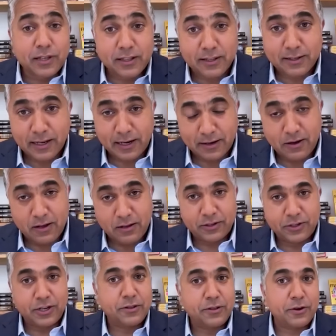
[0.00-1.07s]
this
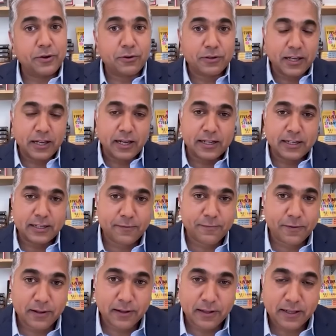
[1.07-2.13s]
technology and they're using it
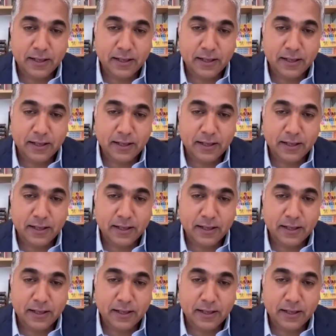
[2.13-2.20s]
differently